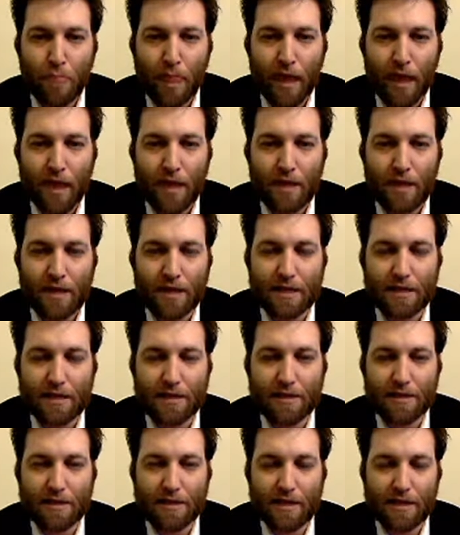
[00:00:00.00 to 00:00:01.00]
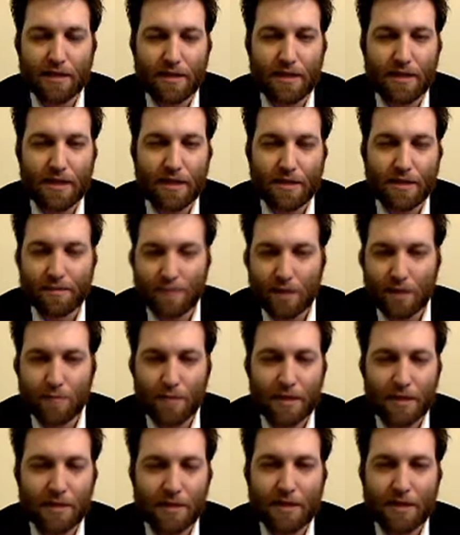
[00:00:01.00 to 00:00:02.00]
They
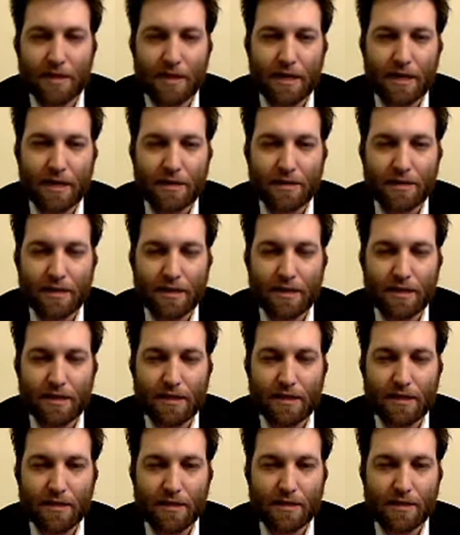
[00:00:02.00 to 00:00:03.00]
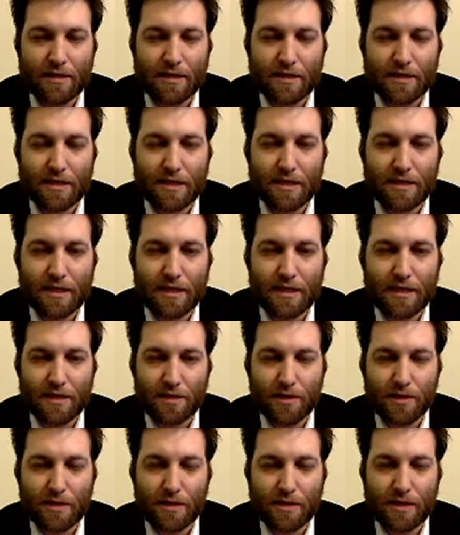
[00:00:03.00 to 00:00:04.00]
admitted that they got the RNC data
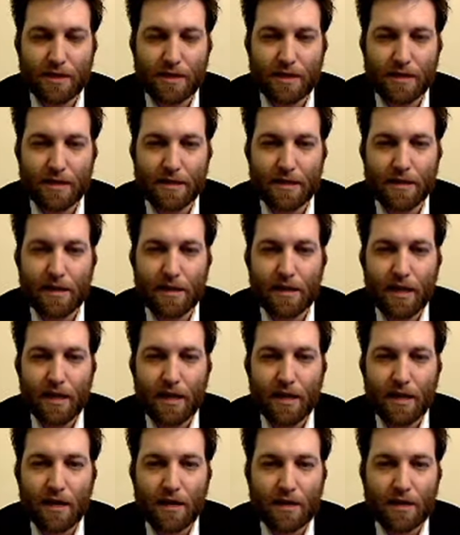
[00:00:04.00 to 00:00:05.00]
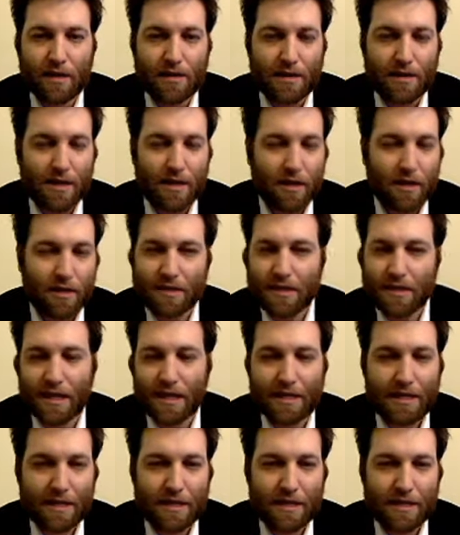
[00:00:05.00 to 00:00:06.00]
trust data. The RNC
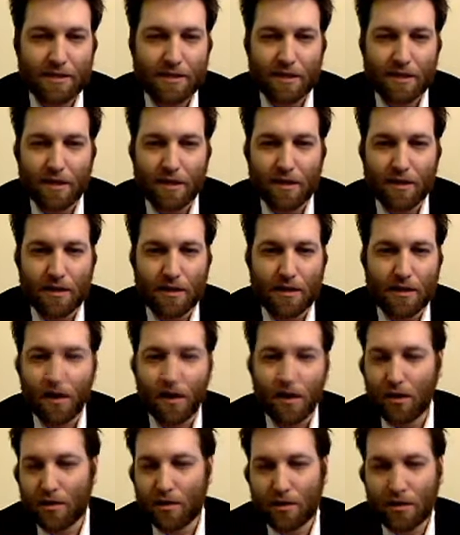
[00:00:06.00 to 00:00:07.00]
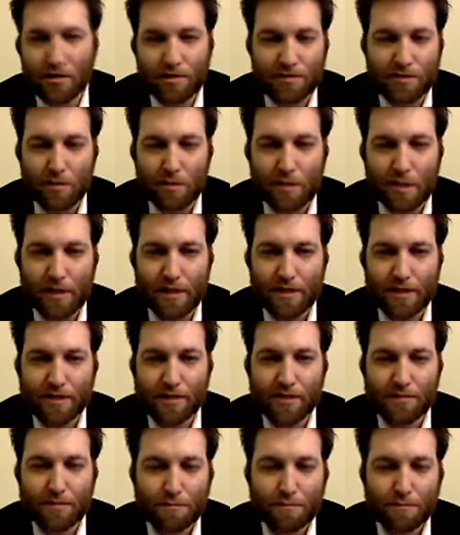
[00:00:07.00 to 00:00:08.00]
IDs are all over the place
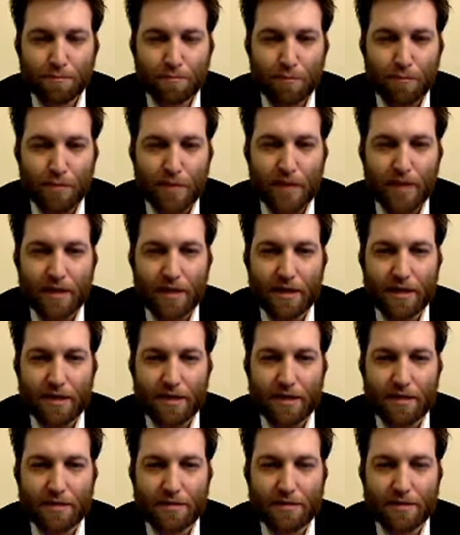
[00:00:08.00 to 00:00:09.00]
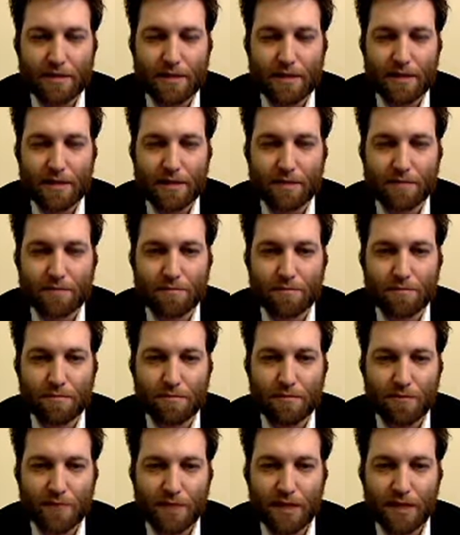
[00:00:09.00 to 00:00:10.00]
in the
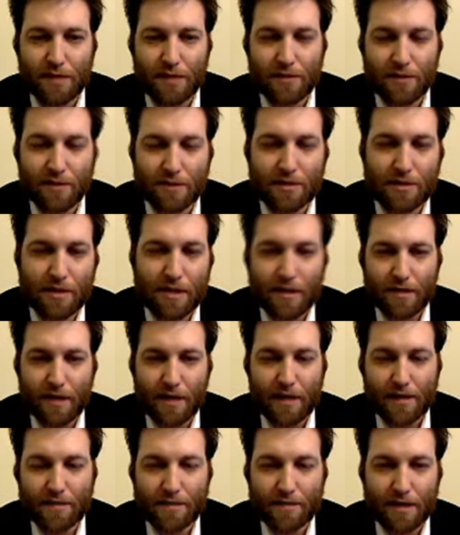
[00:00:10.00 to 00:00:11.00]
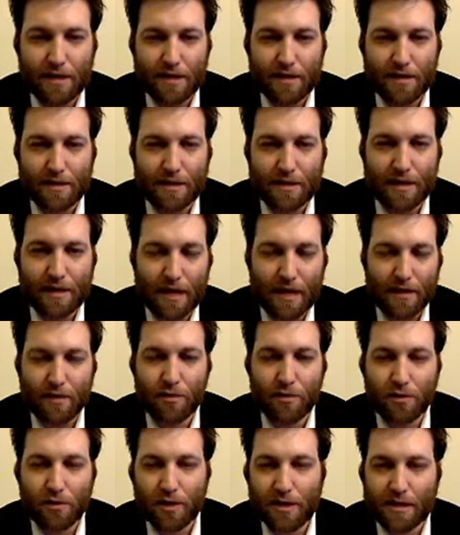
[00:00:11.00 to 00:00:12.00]
fields and
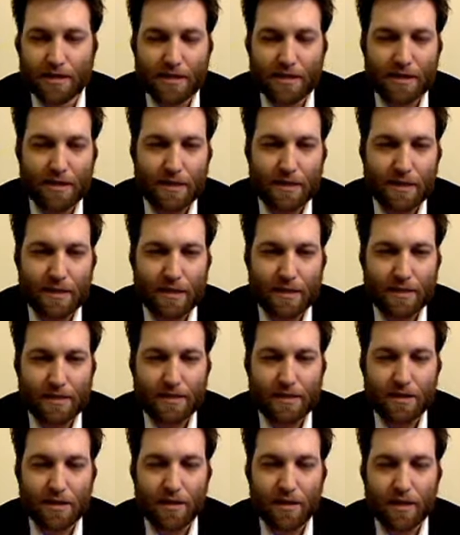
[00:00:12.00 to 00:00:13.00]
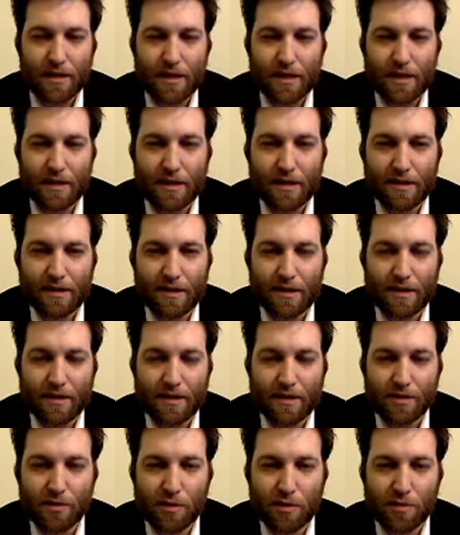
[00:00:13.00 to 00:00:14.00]
categories and targeting
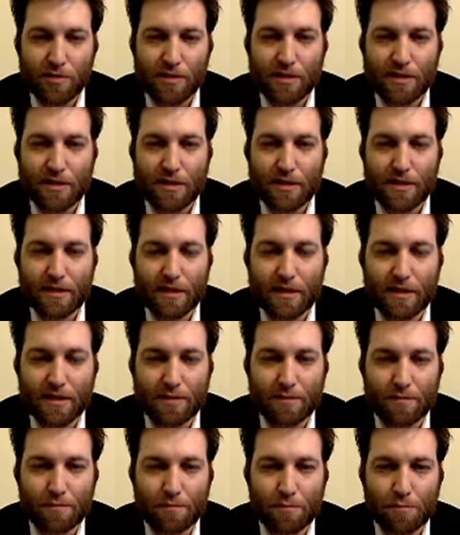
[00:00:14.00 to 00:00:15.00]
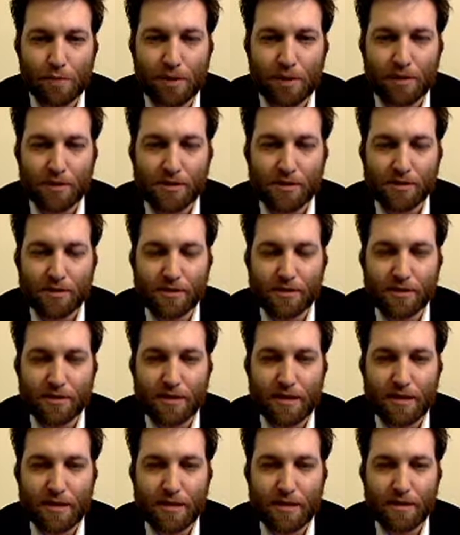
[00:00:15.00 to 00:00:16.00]
scripts and parsers
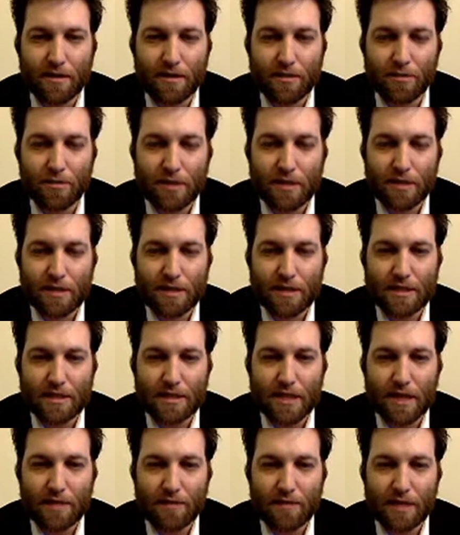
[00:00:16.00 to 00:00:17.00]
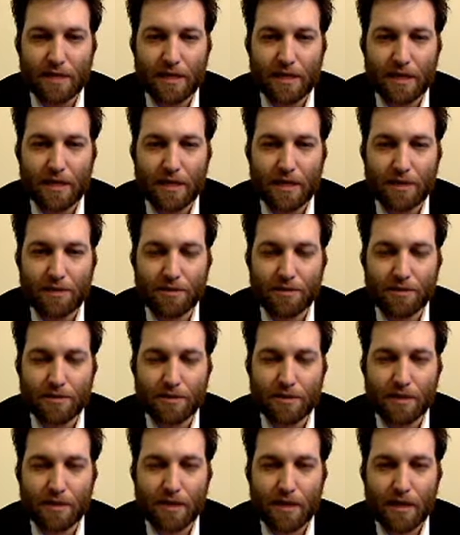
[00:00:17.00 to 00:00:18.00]
that are present in Aggregate
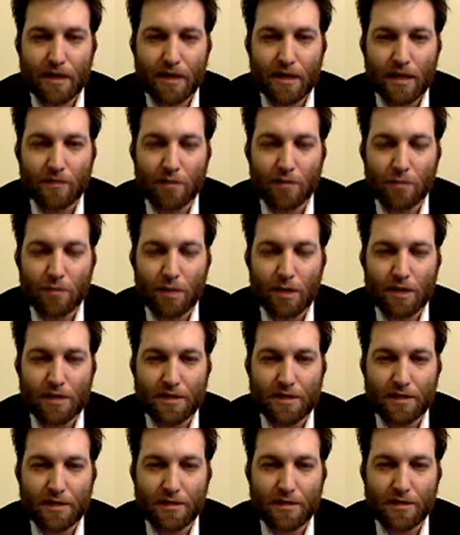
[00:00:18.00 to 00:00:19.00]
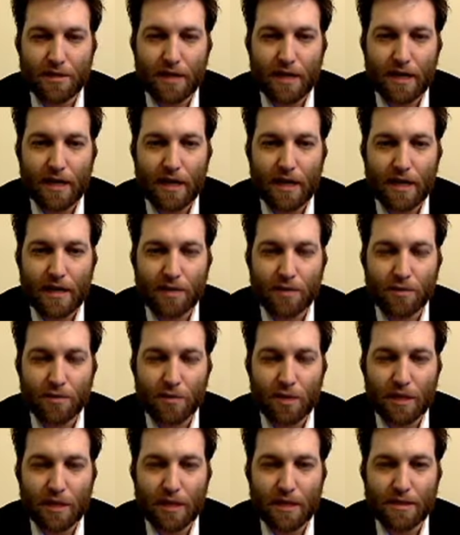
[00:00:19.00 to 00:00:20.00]
IQ's repository, as well
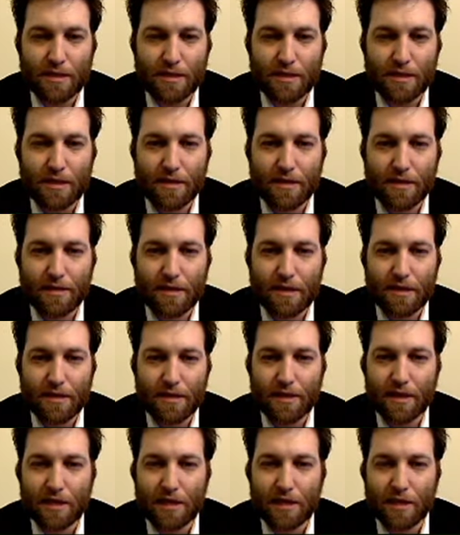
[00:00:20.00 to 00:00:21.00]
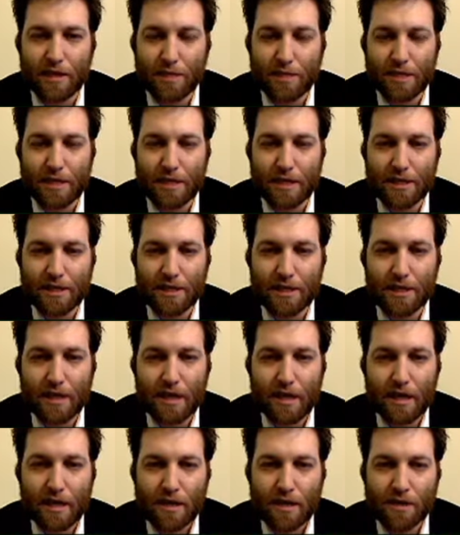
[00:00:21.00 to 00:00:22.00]
as in their documentation.
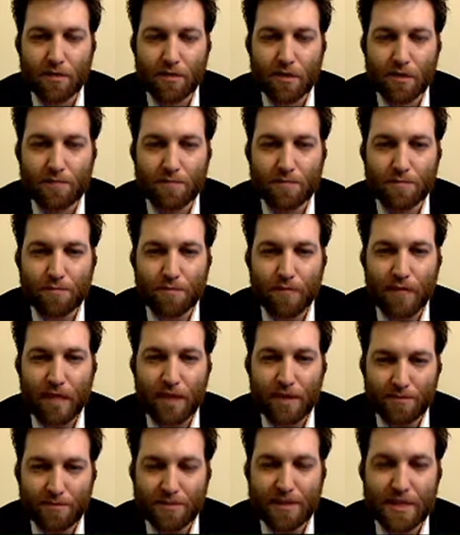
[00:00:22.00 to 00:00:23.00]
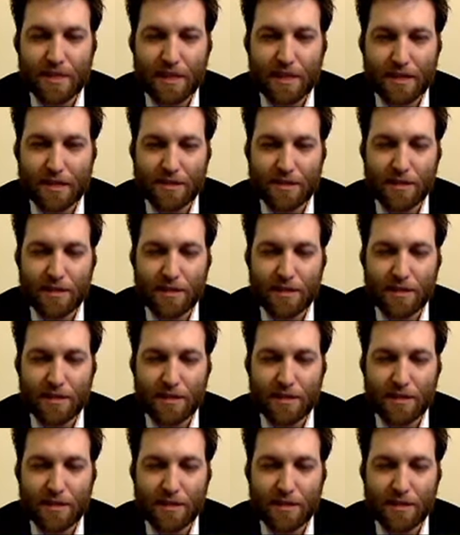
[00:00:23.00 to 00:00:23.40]
So if data is